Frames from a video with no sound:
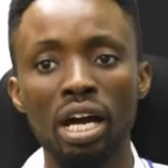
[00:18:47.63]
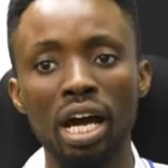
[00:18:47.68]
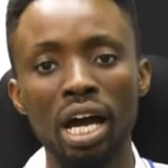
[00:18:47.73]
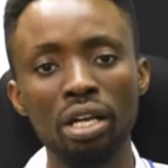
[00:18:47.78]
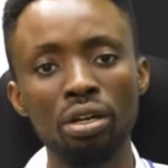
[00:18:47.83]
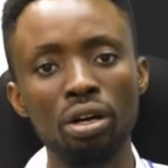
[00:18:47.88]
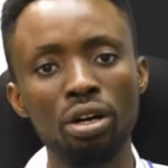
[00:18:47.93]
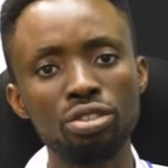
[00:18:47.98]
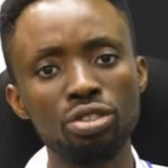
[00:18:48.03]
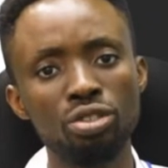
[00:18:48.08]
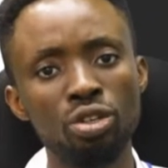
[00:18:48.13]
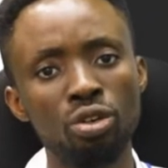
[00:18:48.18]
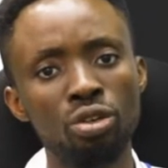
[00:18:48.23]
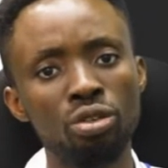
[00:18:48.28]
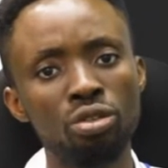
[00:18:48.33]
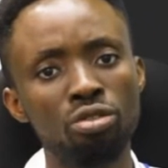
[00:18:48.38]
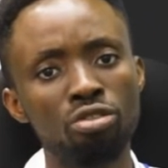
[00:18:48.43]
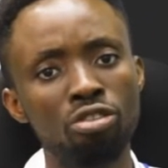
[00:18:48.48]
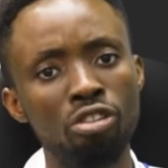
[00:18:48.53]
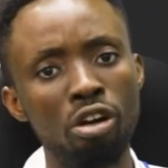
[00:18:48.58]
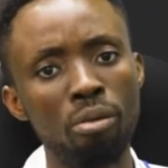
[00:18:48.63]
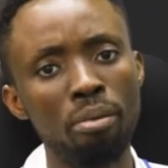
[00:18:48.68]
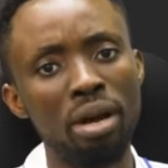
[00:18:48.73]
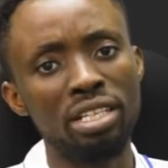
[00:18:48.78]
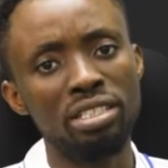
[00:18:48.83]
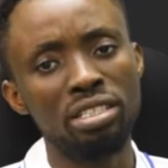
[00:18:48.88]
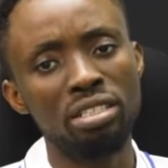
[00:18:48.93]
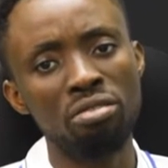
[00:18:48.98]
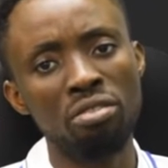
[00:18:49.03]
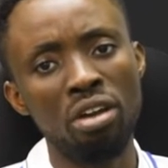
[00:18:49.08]
And also raw
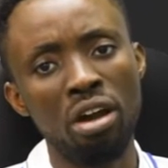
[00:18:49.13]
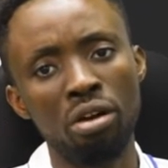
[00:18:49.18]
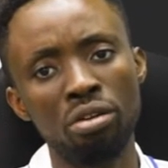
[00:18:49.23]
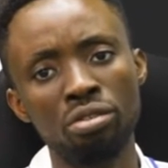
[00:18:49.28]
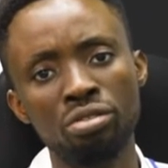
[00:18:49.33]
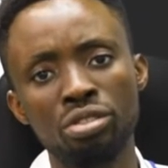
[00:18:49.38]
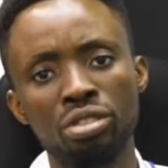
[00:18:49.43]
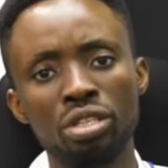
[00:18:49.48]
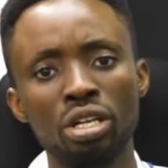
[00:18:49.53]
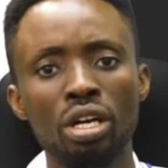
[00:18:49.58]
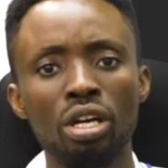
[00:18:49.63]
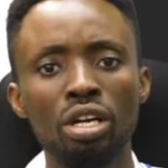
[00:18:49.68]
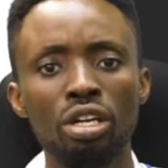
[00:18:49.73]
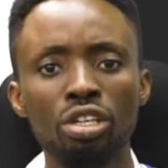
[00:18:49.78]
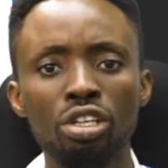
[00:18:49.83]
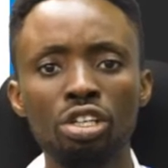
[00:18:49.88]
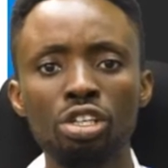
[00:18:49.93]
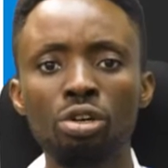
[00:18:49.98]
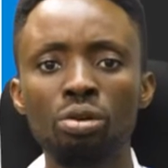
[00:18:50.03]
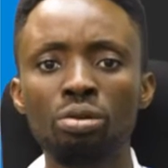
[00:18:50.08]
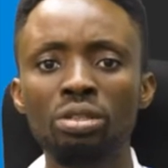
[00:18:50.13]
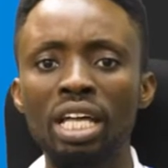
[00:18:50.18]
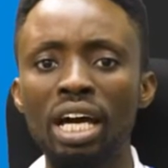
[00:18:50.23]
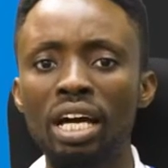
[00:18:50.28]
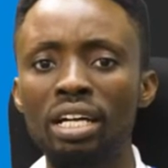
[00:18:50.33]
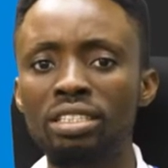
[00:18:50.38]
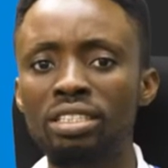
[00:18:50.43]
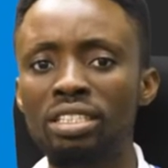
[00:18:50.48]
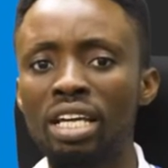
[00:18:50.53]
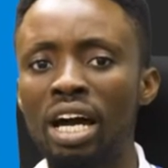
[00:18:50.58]
materials, you know,
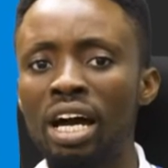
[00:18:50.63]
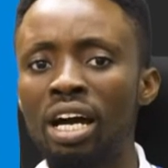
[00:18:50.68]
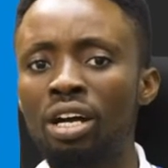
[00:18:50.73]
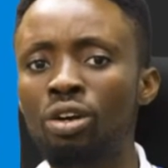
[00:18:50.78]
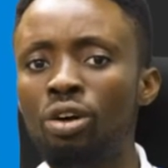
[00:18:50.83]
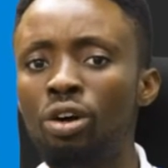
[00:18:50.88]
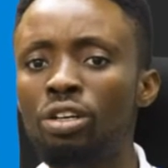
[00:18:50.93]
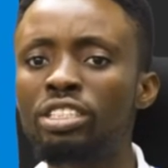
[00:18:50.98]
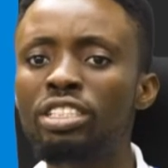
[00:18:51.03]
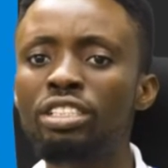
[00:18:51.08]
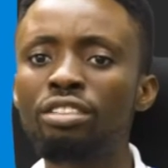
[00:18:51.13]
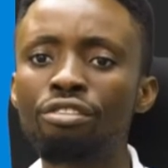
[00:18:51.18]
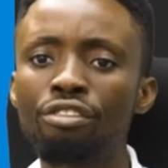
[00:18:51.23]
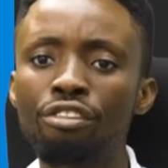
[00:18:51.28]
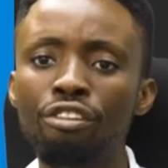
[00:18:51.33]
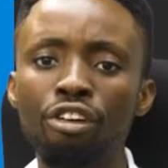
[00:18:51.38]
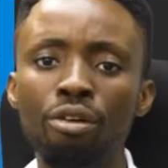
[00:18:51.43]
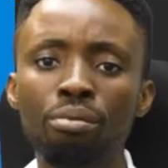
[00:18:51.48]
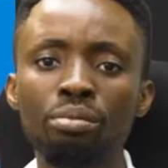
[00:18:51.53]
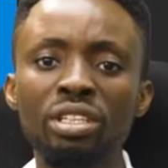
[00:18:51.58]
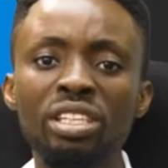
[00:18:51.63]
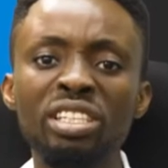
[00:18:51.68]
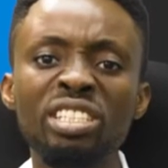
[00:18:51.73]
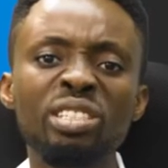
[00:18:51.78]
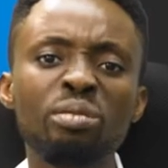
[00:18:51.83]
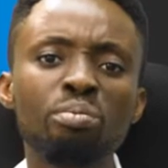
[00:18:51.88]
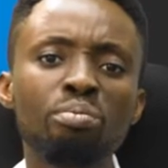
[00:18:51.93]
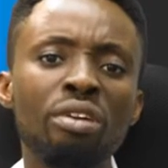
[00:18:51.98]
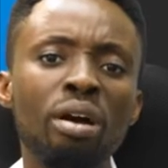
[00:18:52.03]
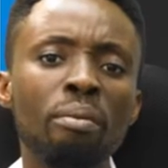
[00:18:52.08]
that are gotten from
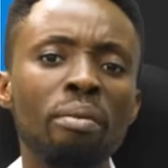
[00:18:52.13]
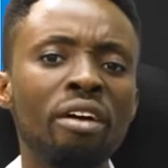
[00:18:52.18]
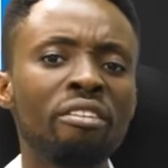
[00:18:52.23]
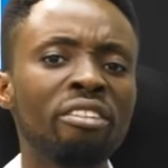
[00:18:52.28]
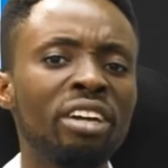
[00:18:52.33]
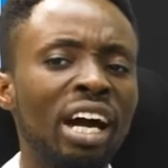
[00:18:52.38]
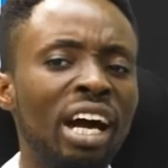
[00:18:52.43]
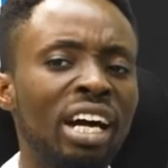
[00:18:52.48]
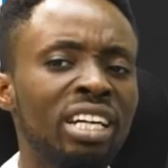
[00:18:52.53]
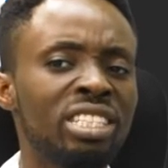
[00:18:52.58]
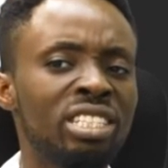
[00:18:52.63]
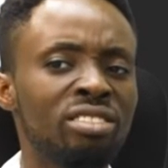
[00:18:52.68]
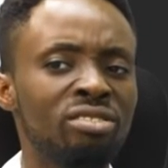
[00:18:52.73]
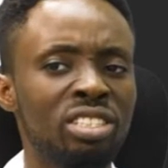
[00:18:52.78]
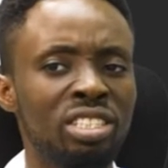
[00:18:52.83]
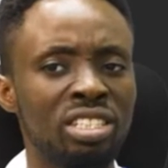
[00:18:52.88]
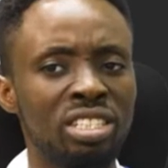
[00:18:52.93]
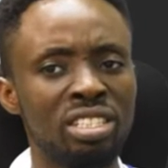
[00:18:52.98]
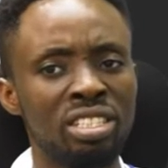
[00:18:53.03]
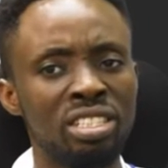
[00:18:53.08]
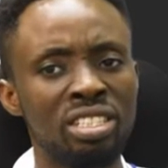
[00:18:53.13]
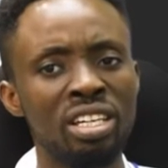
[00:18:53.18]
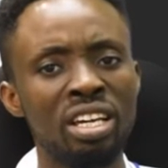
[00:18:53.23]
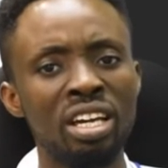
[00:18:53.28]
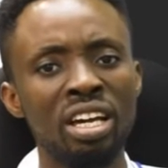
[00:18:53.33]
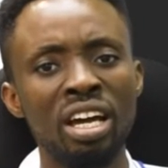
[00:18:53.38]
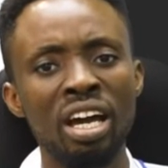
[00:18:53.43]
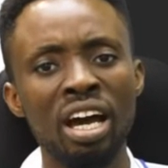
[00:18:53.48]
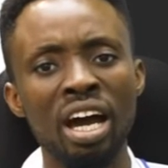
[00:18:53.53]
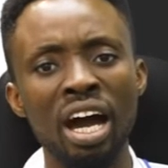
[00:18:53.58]
these primary activities
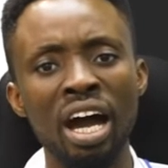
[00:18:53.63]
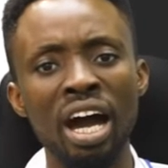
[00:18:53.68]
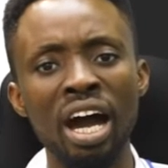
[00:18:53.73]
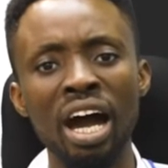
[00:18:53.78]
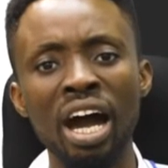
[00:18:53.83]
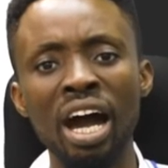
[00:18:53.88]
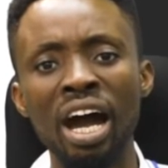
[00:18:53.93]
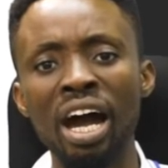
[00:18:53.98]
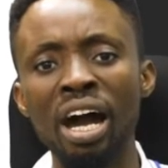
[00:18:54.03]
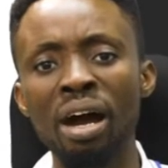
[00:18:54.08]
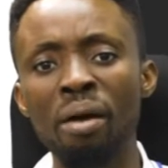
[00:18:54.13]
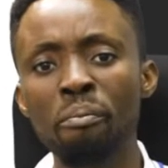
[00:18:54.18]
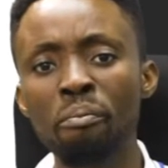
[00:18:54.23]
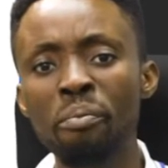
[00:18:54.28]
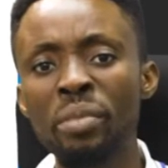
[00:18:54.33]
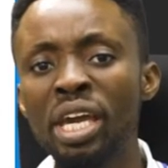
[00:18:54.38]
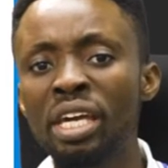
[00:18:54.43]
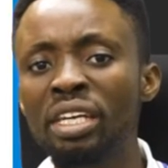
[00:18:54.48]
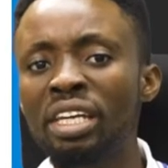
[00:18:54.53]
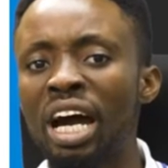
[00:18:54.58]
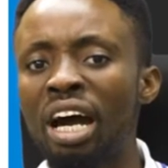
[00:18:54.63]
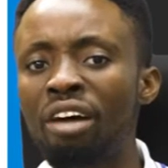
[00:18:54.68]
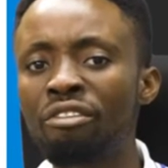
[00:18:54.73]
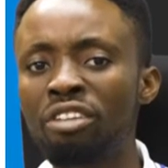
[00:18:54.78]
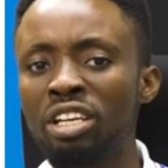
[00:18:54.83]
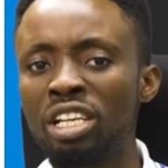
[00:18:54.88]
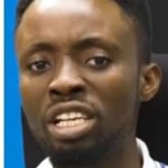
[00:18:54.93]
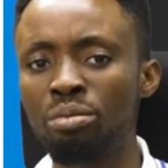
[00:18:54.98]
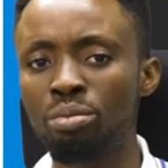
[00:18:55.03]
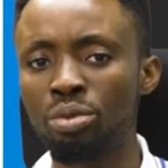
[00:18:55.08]
are made
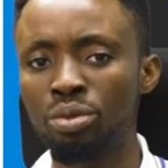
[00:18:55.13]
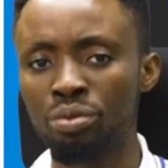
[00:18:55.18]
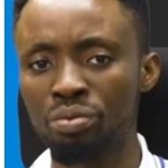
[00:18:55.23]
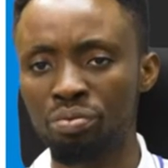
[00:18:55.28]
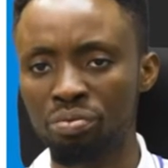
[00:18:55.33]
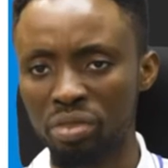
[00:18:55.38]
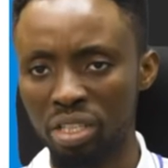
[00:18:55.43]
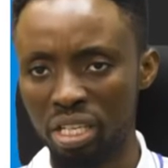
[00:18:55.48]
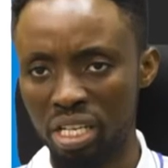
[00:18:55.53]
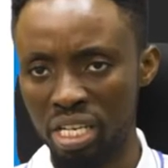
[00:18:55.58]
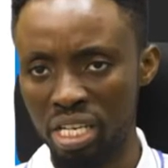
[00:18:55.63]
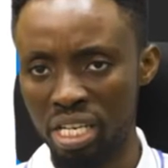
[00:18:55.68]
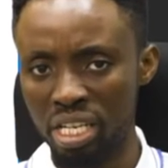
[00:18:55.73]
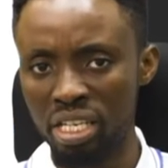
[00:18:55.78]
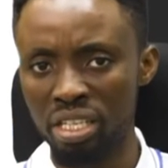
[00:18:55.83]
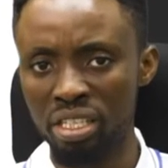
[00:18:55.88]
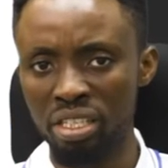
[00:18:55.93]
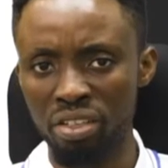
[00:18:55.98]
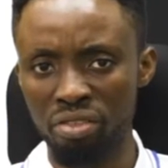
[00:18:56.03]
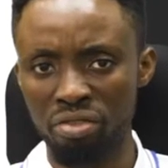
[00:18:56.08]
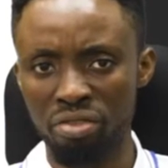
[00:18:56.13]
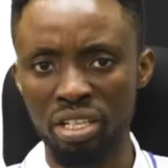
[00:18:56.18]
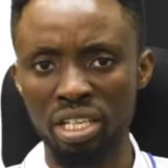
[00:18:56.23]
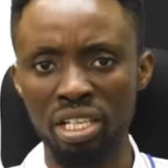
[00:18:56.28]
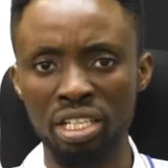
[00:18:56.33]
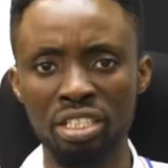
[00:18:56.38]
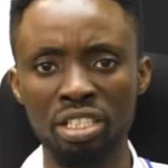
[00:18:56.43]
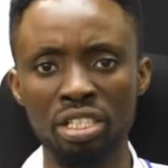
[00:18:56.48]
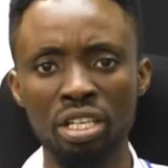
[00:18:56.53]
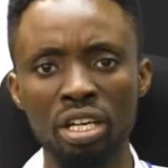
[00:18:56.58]
available in the
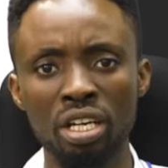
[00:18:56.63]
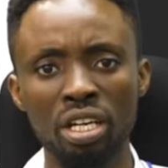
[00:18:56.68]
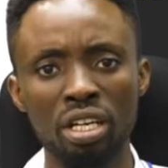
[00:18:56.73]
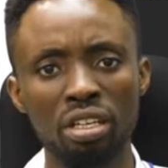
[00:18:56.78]
village.